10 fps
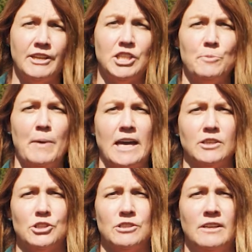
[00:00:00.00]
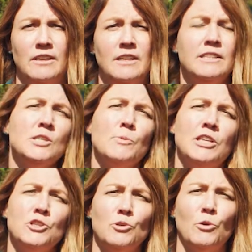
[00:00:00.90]
veggie patch. This will
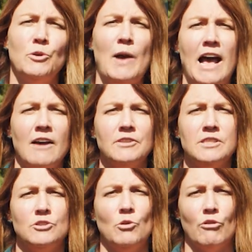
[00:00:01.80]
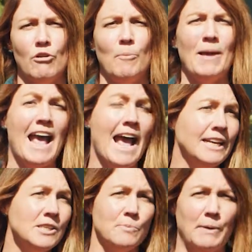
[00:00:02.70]
ensure you harvest your crop at
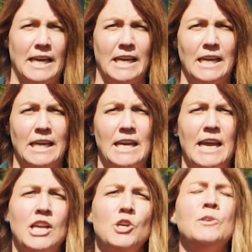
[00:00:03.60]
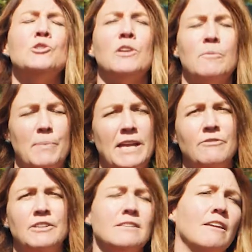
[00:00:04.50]
its peak and you enjoy the
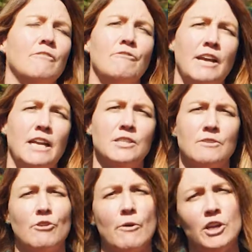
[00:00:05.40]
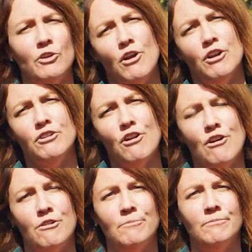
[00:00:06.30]
benefits and convenience of growing your own at
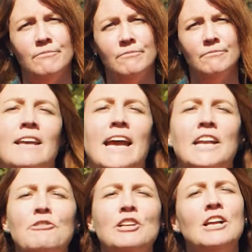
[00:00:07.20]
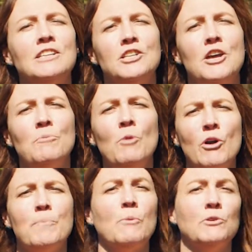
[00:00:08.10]
home. And if you'd like to know
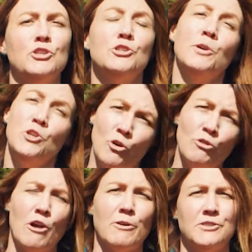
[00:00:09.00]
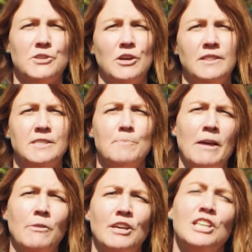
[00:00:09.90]
more about what to do in your growing zone this
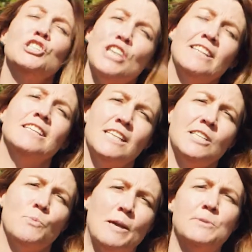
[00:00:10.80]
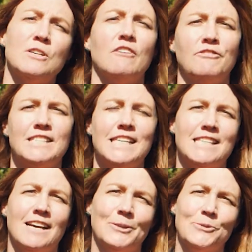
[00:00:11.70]
month, check the Diggers website for
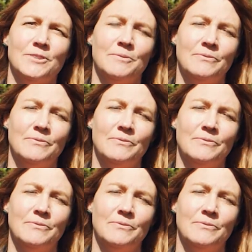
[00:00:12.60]
details.